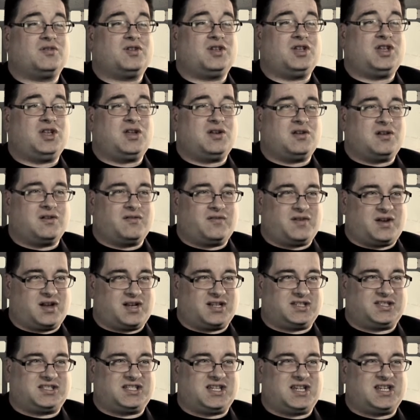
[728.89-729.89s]

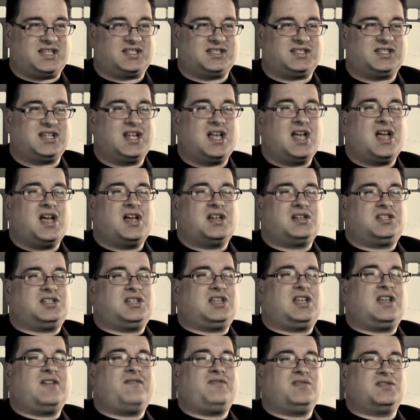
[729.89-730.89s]
universes, to
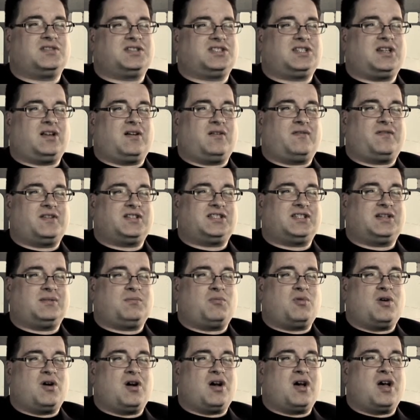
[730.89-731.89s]
give yourself, as it
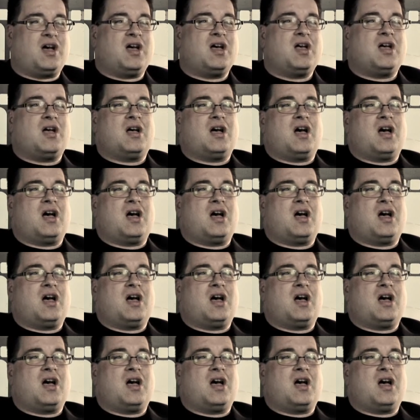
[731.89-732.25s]
were,